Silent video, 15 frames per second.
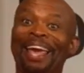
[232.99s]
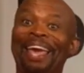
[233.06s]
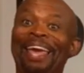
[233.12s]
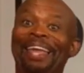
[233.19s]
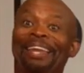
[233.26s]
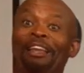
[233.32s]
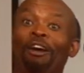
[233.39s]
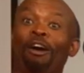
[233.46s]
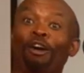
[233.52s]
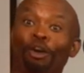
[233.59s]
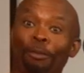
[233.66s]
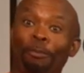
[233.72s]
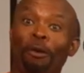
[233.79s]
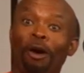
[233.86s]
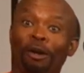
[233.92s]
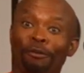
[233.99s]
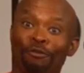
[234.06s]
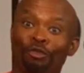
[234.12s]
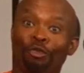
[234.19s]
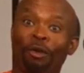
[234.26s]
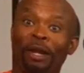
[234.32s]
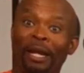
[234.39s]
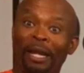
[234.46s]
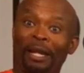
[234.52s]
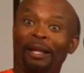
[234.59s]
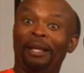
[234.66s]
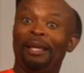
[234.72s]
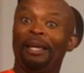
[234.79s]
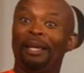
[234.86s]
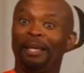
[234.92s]
And the other part of
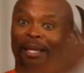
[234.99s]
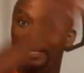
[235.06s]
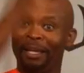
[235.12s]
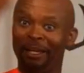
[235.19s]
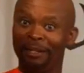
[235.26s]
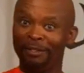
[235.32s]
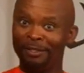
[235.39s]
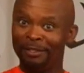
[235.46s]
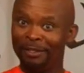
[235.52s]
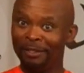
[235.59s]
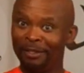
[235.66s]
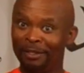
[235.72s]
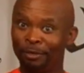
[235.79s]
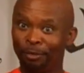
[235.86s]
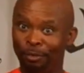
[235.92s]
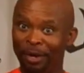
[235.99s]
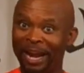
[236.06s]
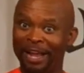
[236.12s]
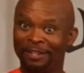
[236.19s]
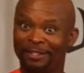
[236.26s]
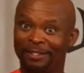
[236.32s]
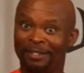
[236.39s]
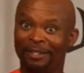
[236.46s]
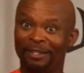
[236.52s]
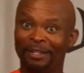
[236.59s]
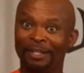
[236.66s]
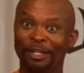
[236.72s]
training is rest.